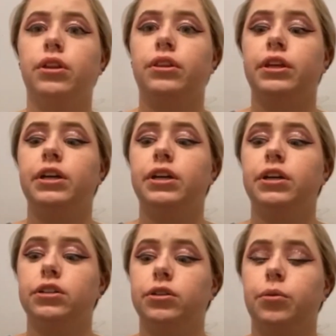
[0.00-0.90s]

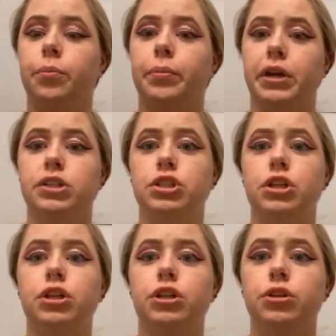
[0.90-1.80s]
the
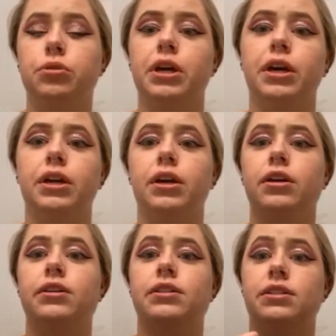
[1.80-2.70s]
mansion, you
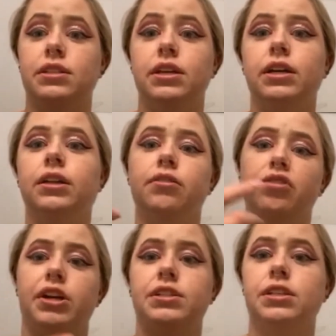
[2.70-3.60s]
can see the
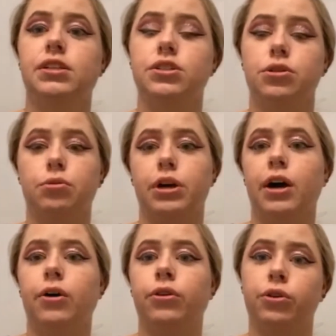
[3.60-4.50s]
faces
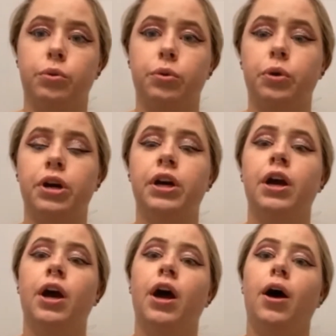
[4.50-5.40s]
throughout the woodwork,
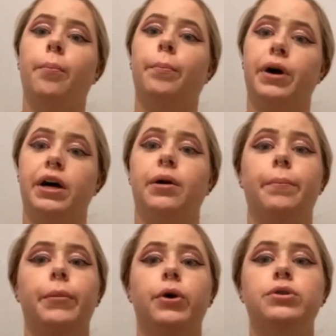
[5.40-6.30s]
but
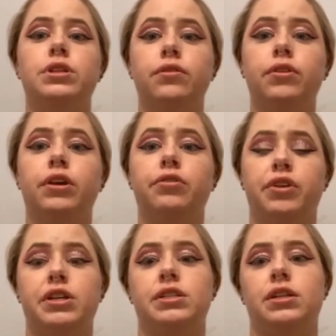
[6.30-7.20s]
most of the
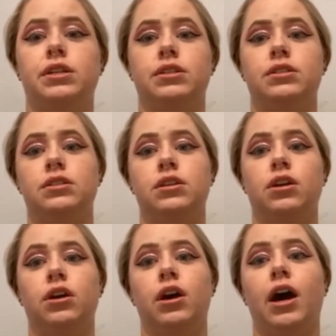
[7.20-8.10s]
faces
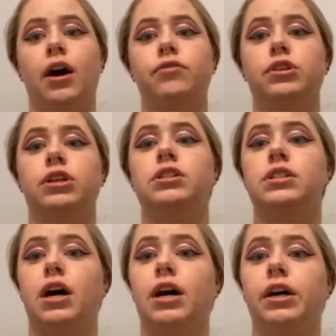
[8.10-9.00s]
after he
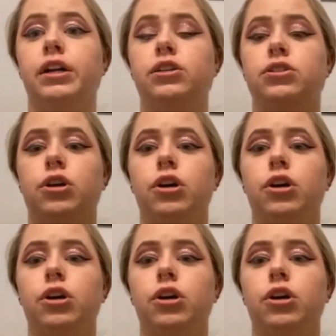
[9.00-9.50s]
died